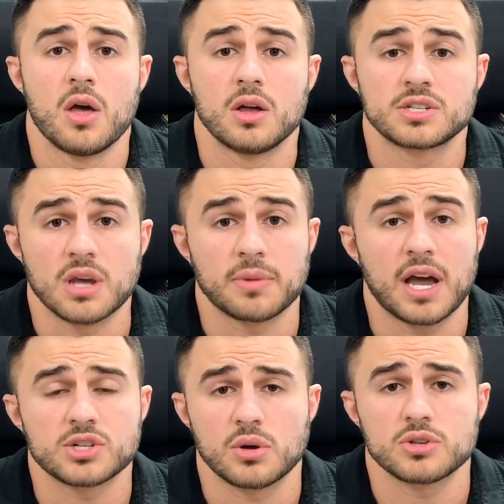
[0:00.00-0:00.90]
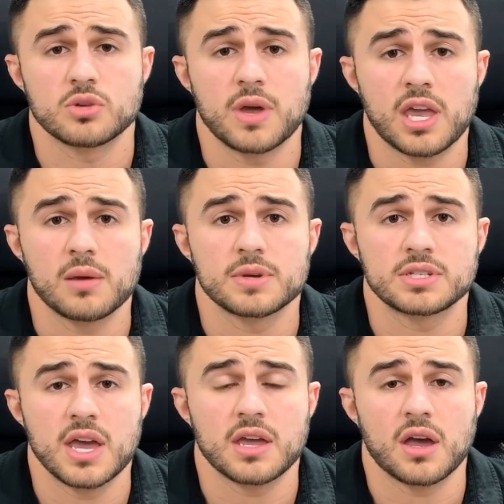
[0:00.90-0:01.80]
Some guys are also making a
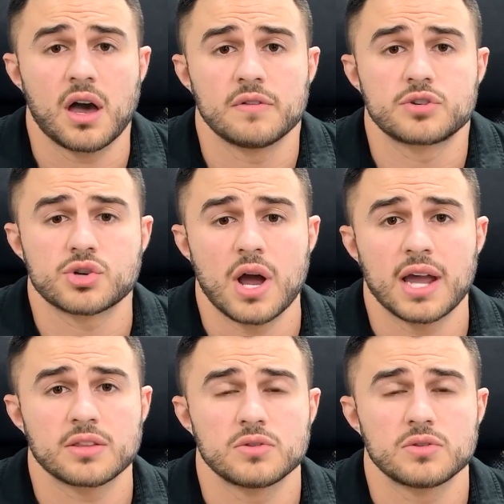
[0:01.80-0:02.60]
mistake of trying to